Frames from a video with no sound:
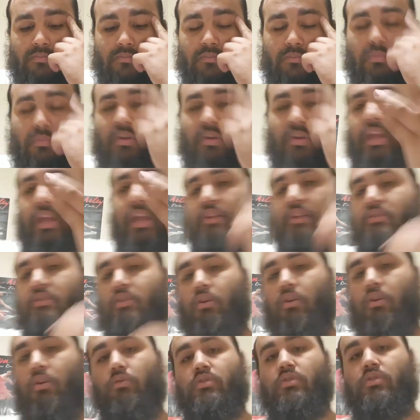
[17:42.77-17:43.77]
But yeah,
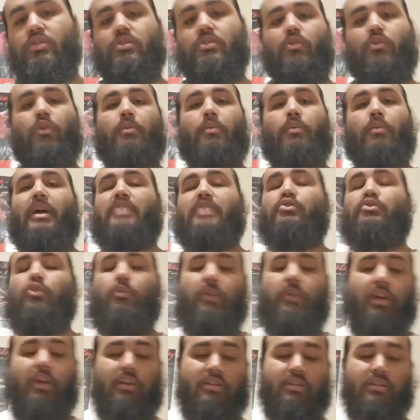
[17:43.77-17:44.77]
so just going back to it,
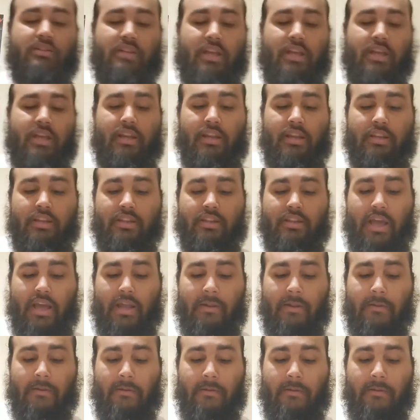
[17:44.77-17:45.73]
we understand that